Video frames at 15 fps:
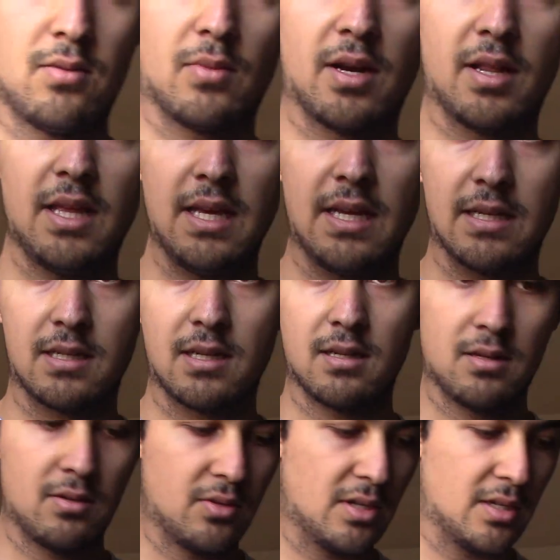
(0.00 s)
one of these,
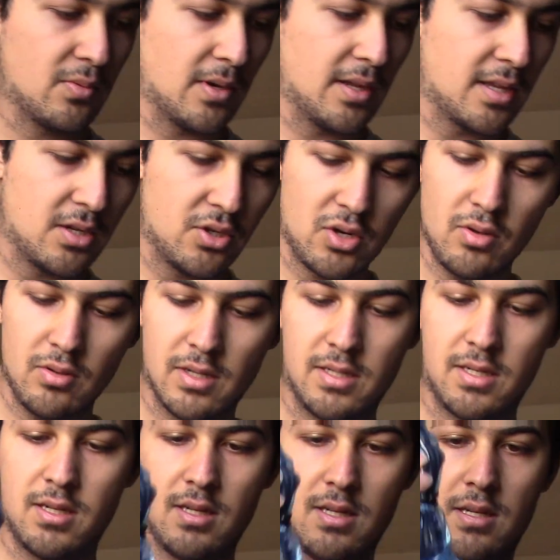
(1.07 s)
which is one of the
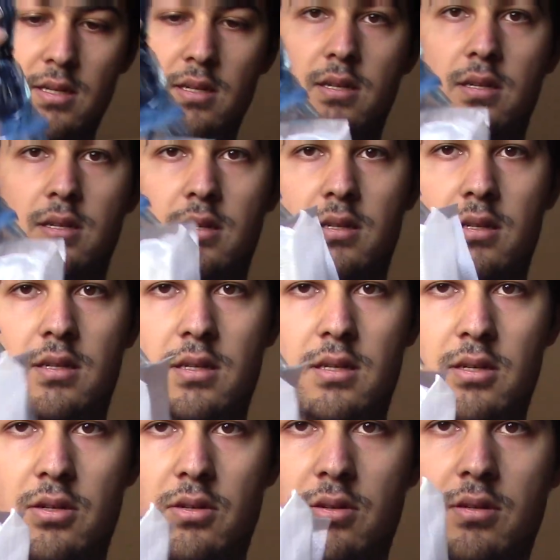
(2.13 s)
controllers.
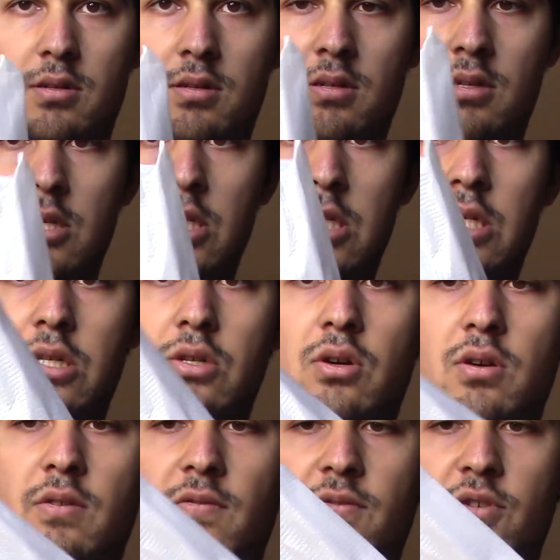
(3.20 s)
So,
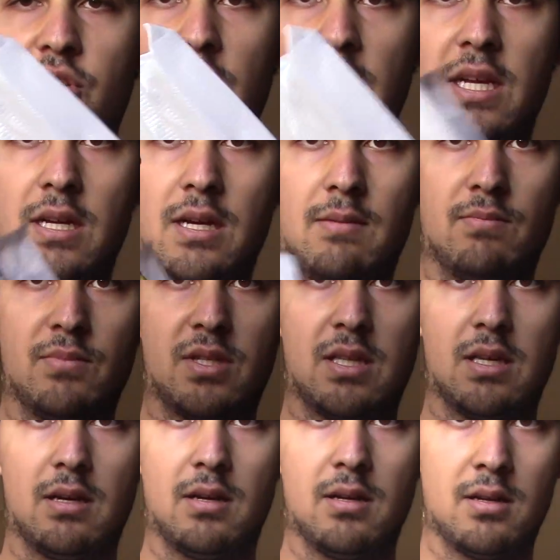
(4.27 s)
off comes
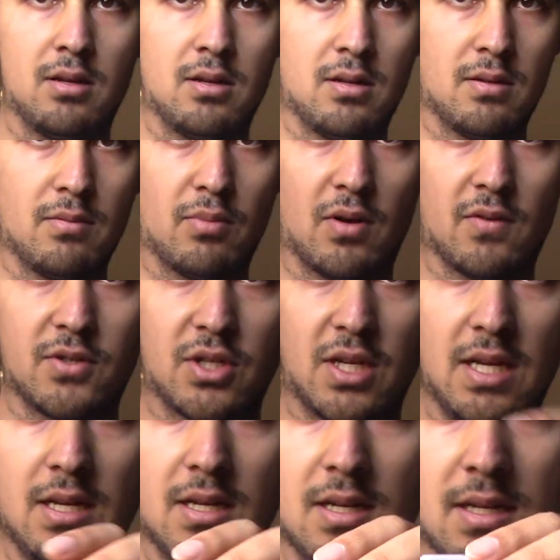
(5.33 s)
the
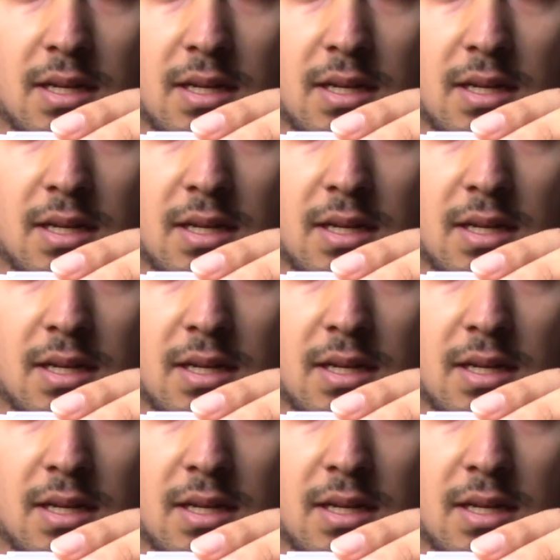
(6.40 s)
boshki,